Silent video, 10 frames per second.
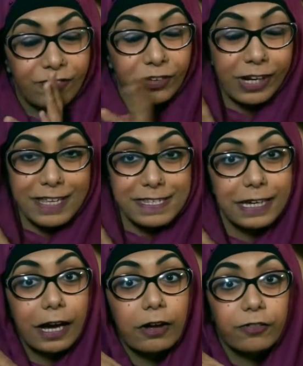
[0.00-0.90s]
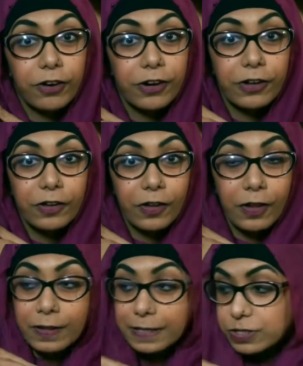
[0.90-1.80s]
for Nasty Girl for at
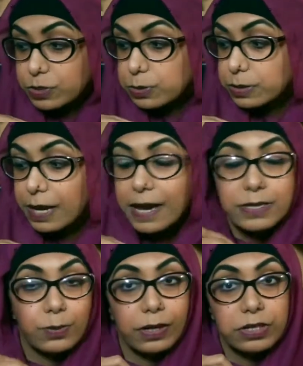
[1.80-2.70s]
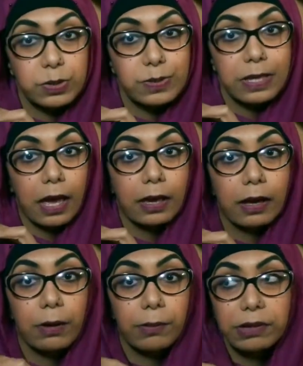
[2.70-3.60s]
least 2 years while she was setting
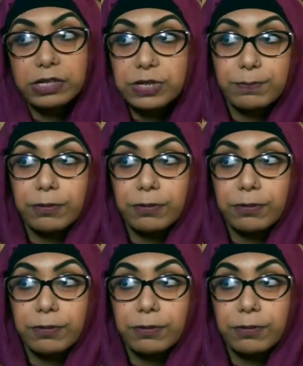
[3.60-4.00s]
it up, and she